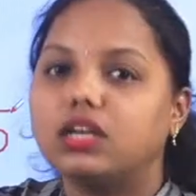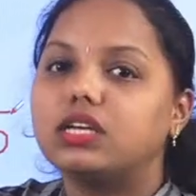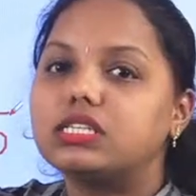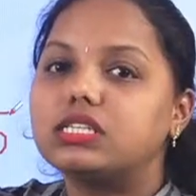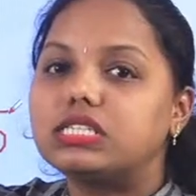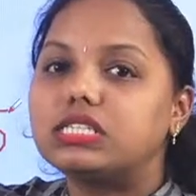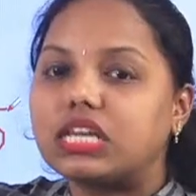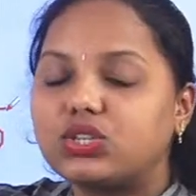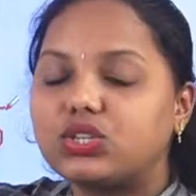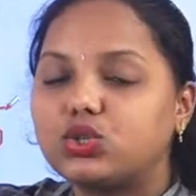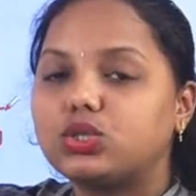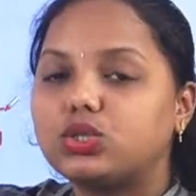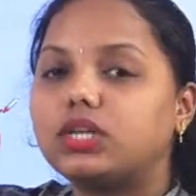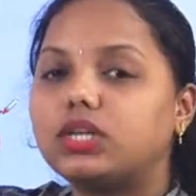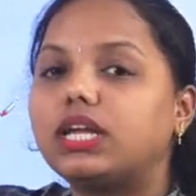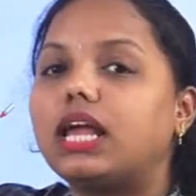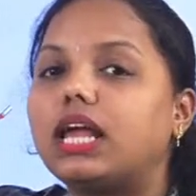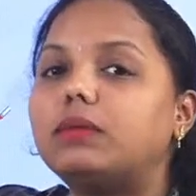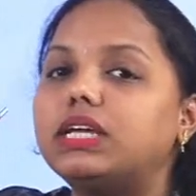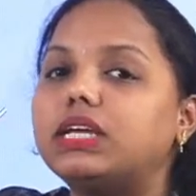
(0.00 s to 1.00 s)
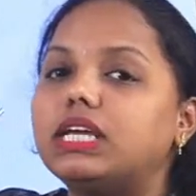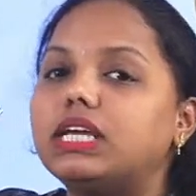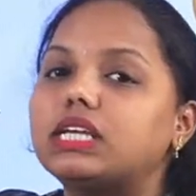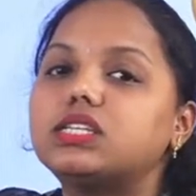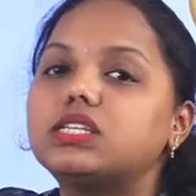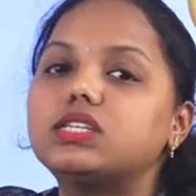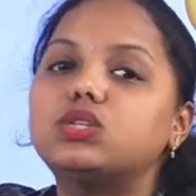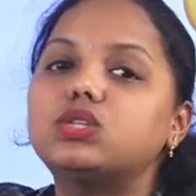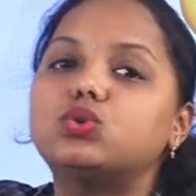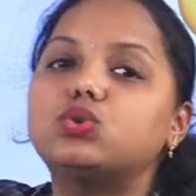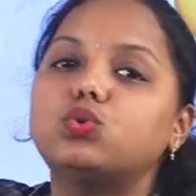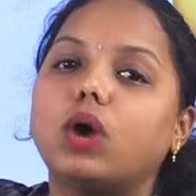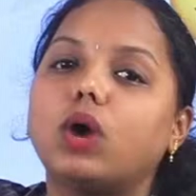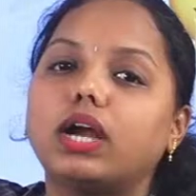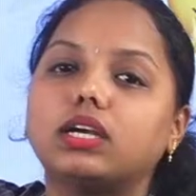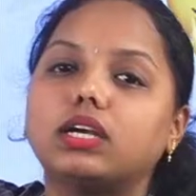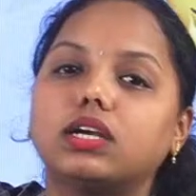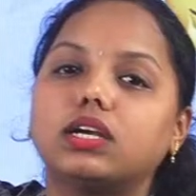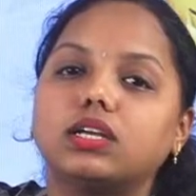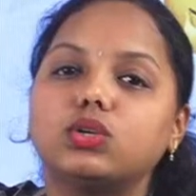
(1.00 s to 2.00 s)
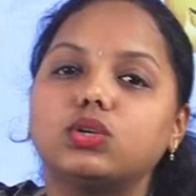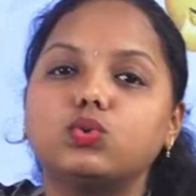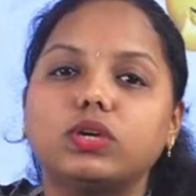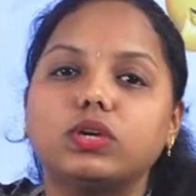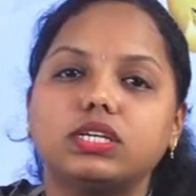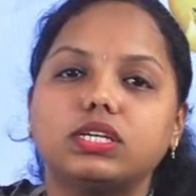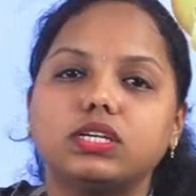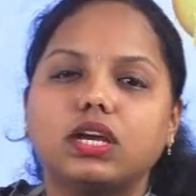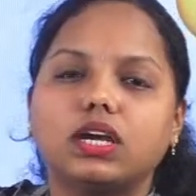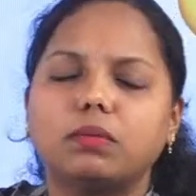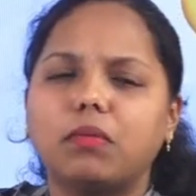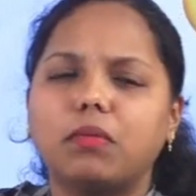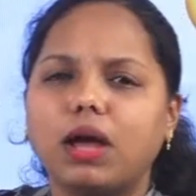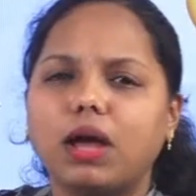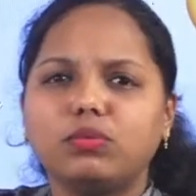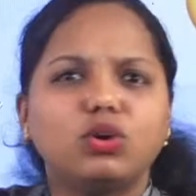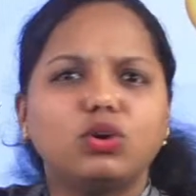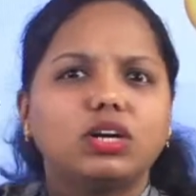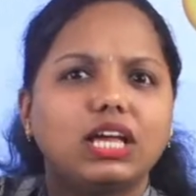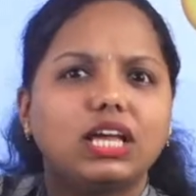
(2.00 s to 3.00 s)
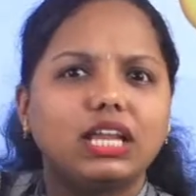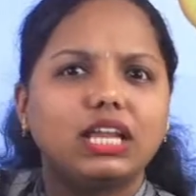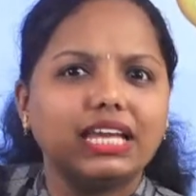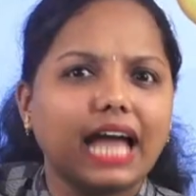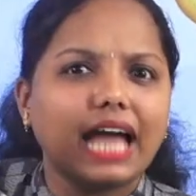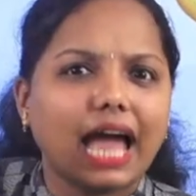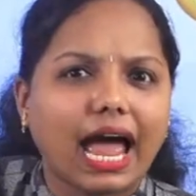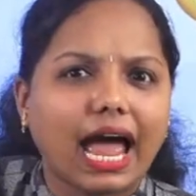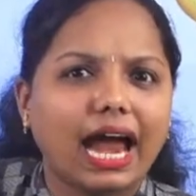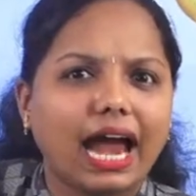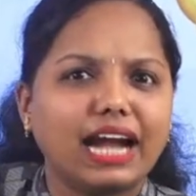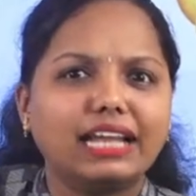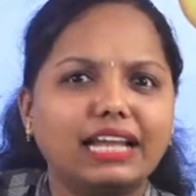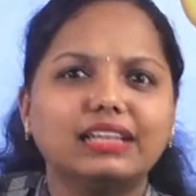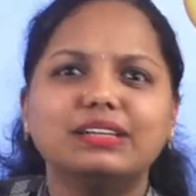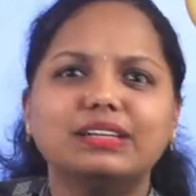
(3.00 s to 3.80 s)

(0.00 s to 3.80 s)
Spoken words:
such that I will be getting 228? Ma'am, you are telling add.